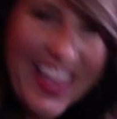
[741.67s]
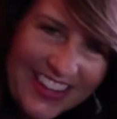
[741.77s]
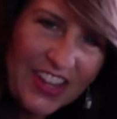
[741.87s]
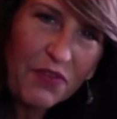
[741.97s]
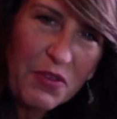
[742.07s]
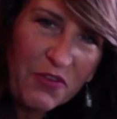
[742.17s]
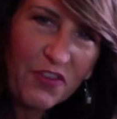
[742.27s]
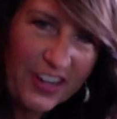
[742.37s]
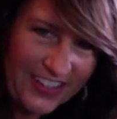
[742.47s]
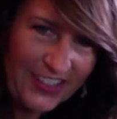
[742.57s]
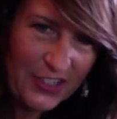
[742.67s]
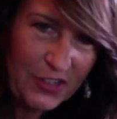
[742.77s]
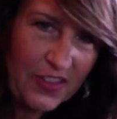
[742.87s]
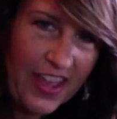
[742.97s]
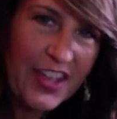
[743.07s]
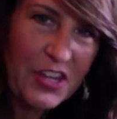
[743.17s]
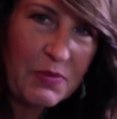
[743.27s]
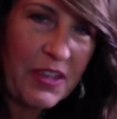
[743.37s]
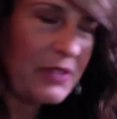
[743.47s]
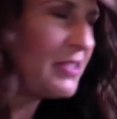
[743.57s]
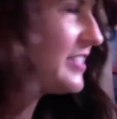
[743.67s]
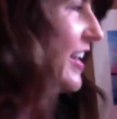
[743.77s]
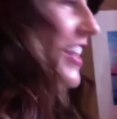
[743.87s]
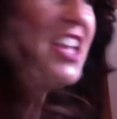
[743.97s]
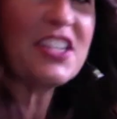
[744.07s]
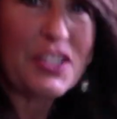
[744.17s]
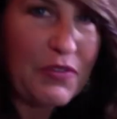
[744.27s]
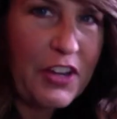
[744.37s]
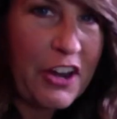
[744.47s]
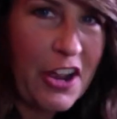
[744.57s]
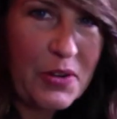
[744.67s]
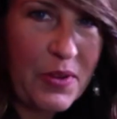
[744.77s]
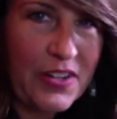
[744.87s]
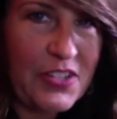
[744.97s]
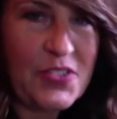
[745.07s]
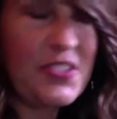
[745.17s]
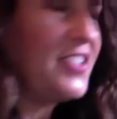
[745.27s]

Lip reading: And if you forget to do that and you make a mistake, just figure out a way to use